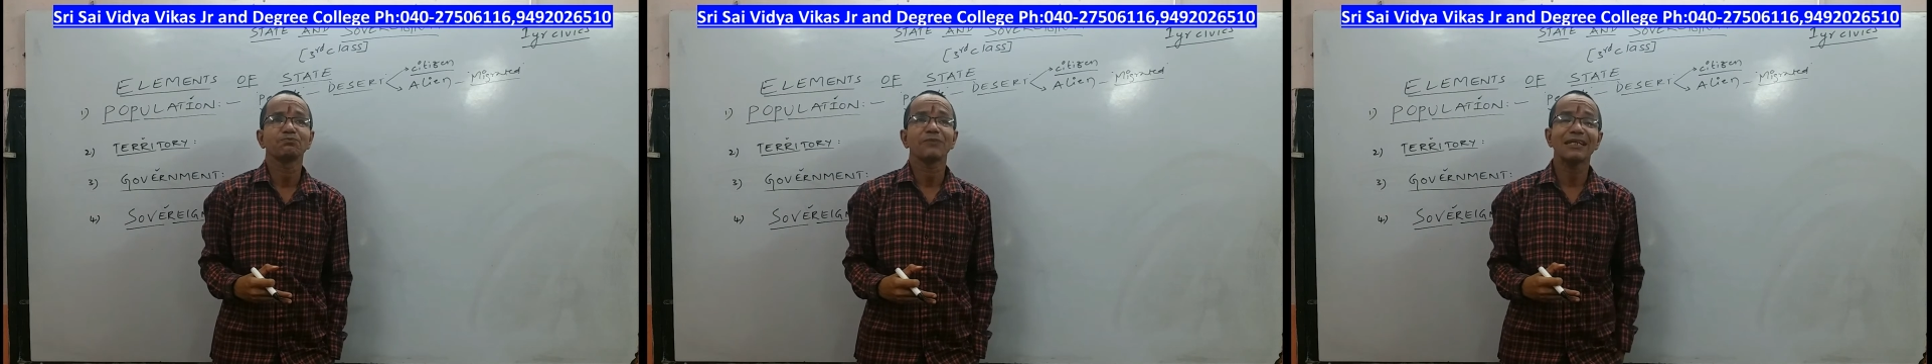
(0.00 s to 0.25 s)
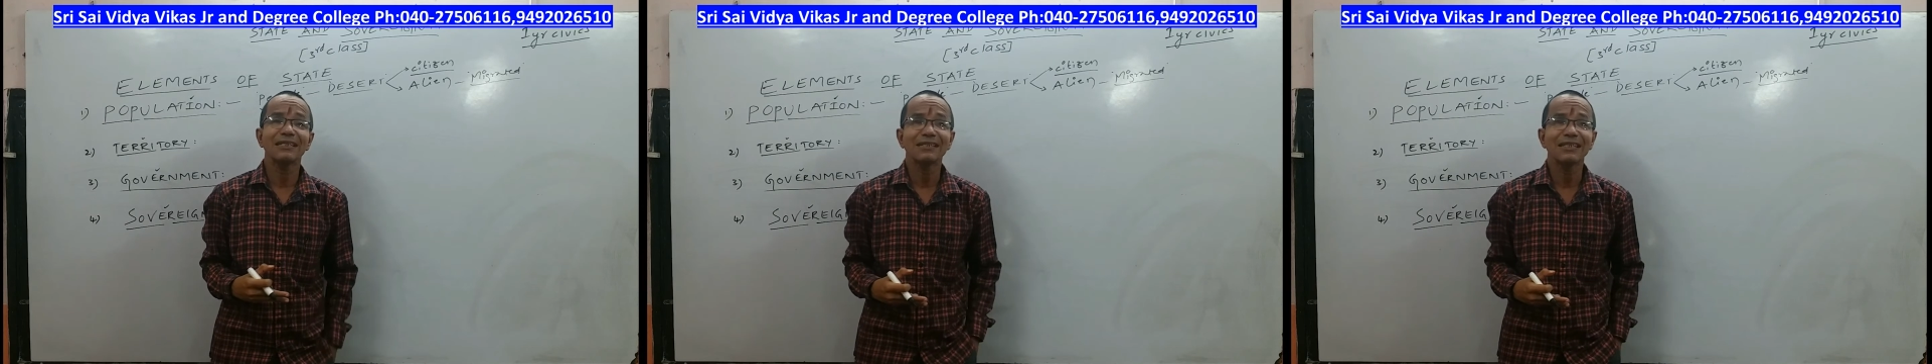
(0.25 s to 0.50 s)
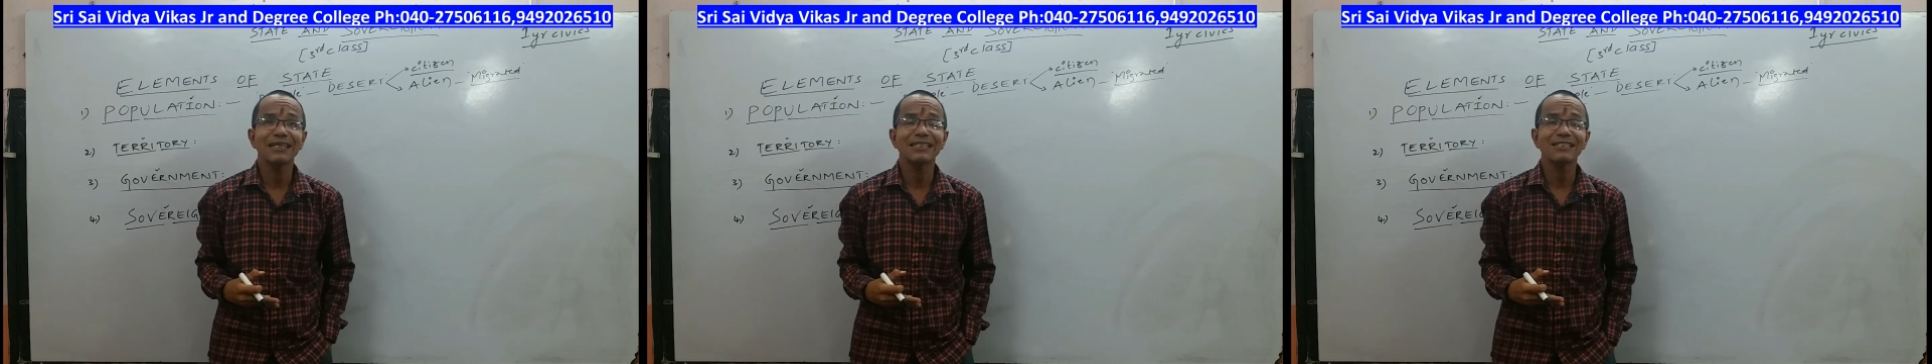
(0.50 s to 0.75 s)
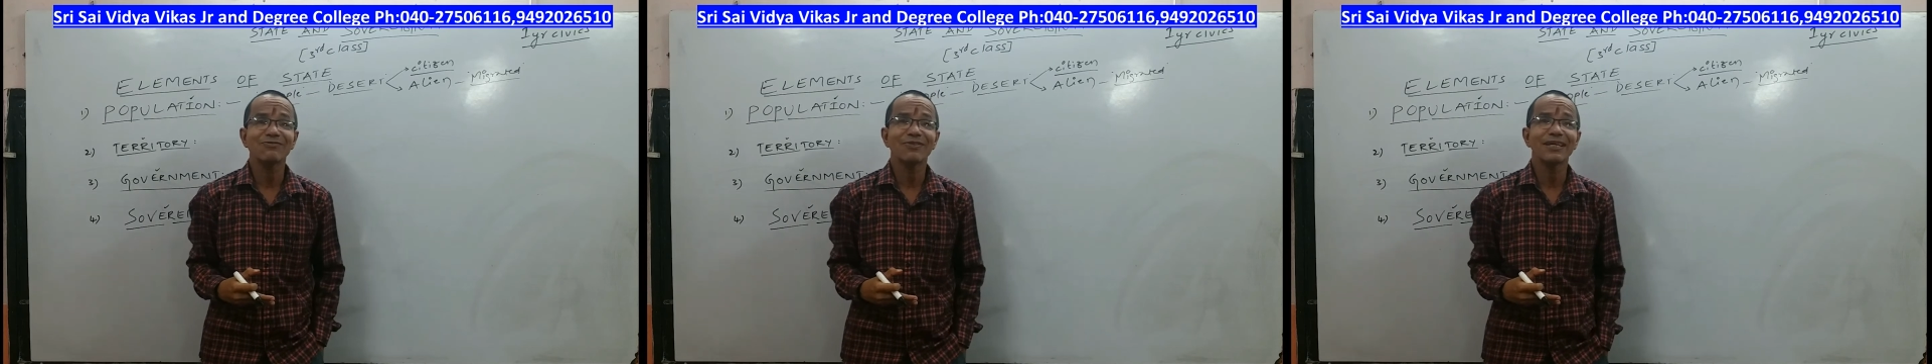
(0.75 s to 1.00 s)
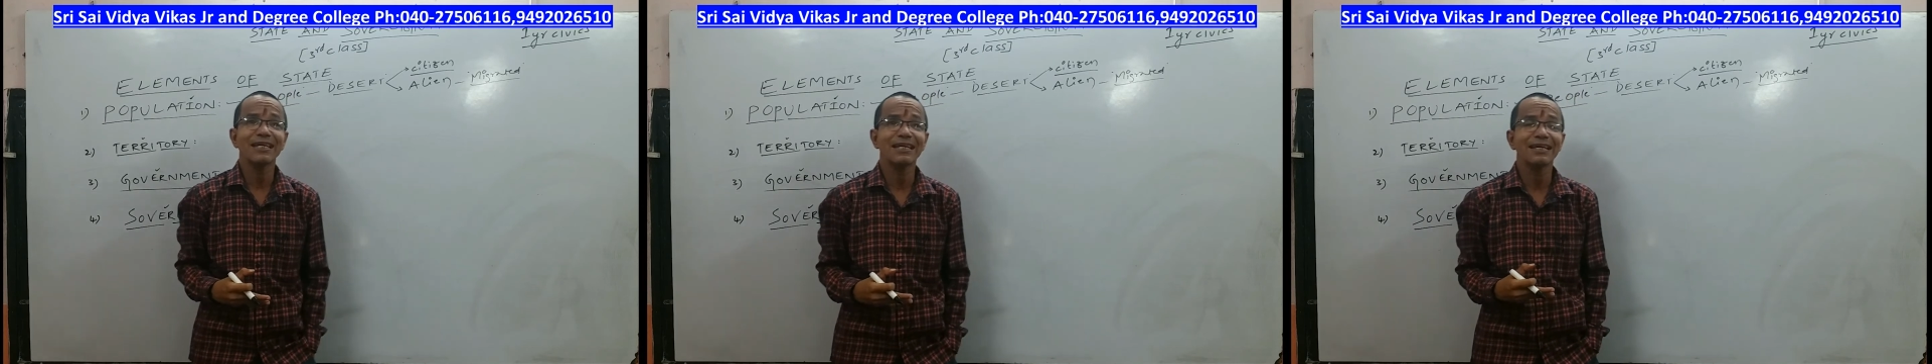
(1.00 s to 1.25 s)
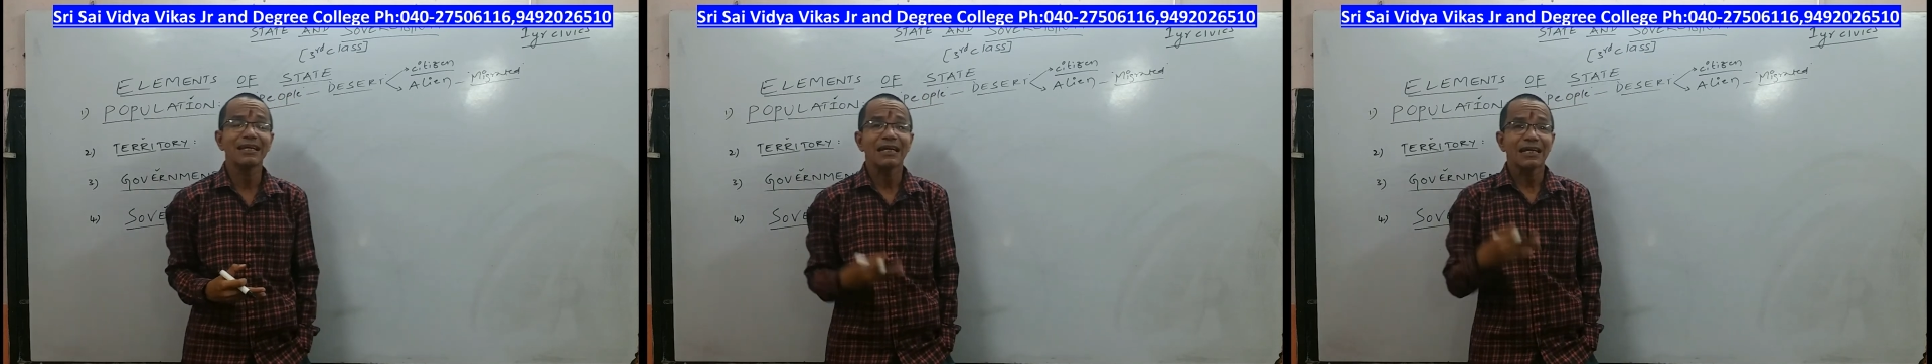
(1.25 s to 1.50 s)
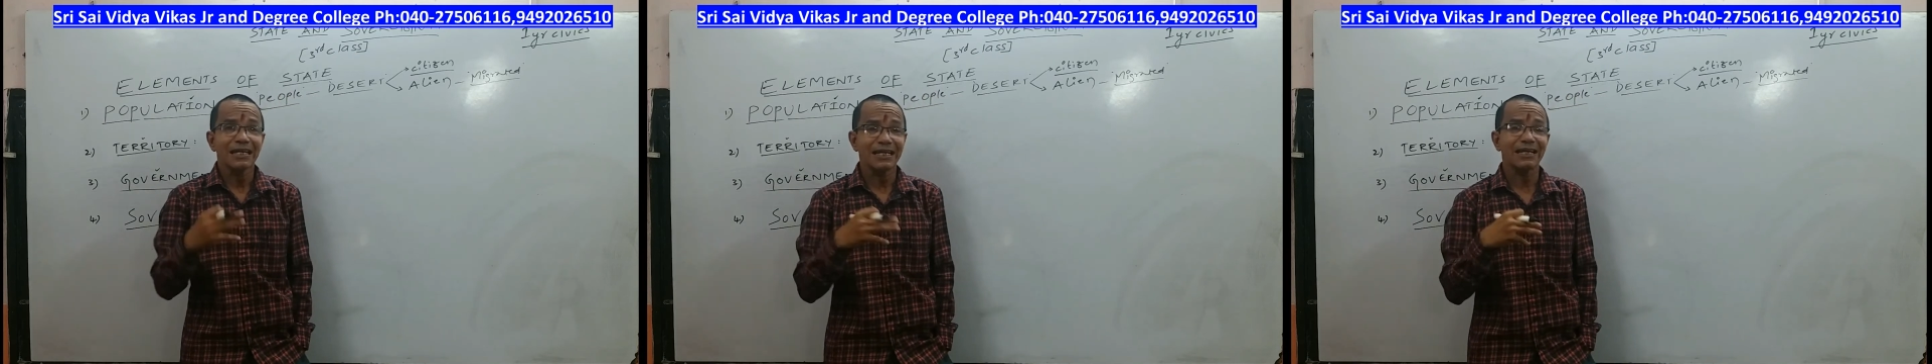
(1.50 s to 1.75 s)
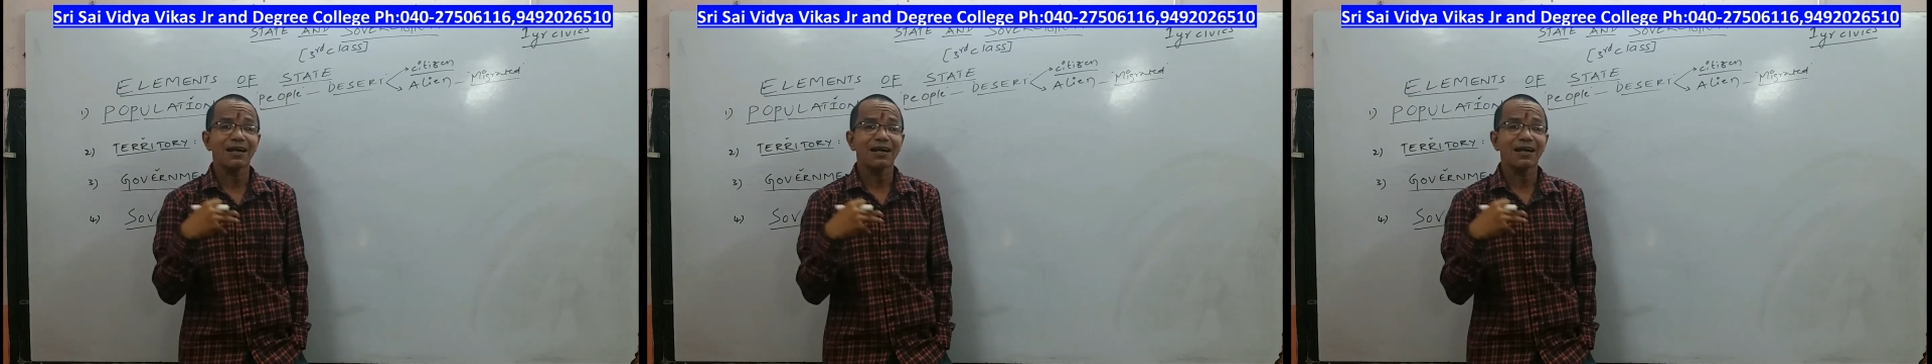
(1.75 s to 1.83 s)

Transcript: In this way,